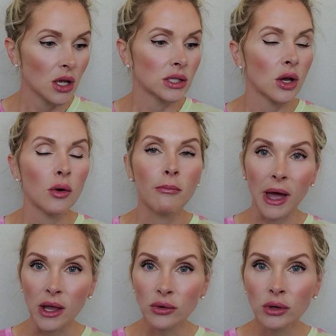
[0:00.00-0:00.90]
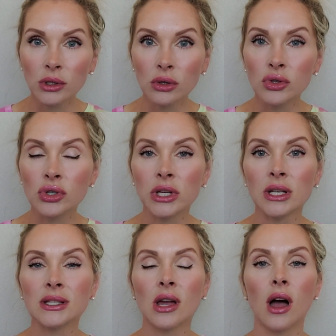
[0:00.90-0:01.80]
So
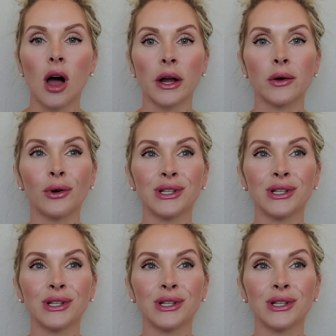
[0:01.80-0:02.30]
micronutrients are going